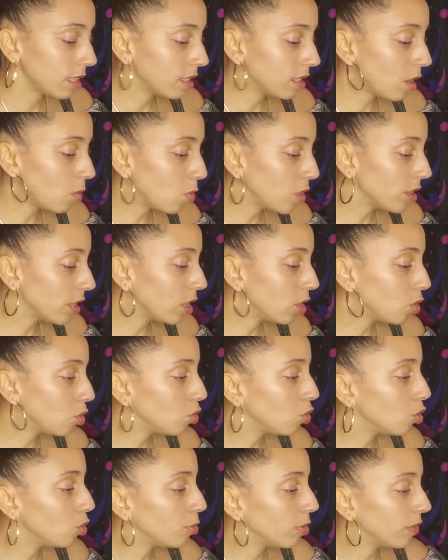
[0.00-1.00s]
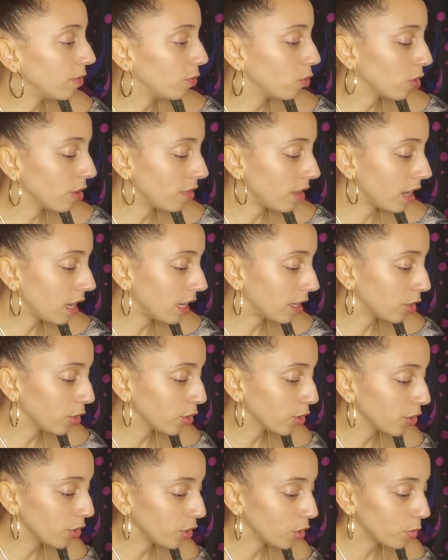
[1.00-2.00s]
someone that you knew before that had
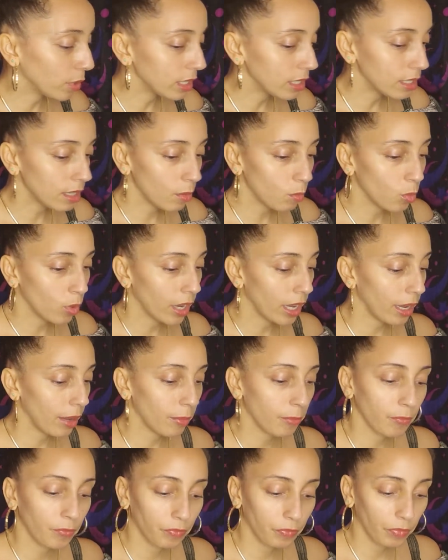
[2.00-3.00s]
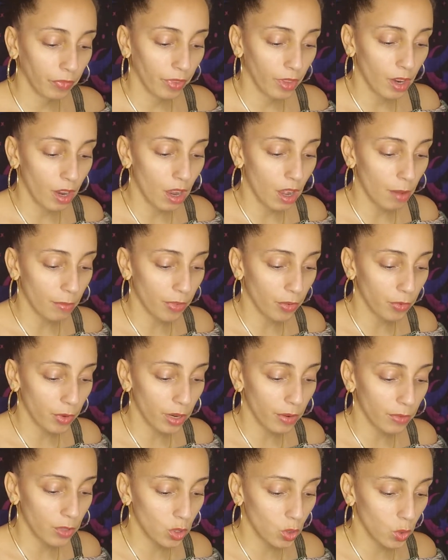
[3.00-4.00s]
hurt you in some way. Um, three
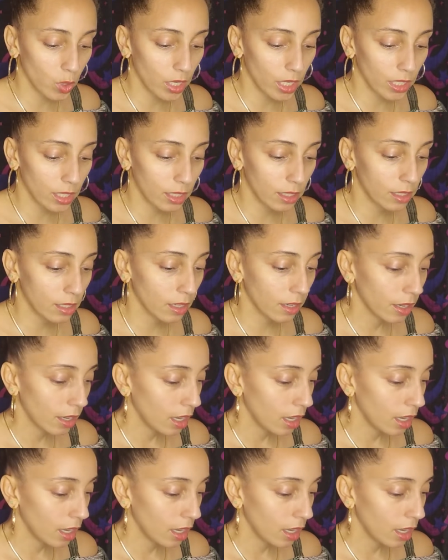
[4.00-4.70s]
of Swords.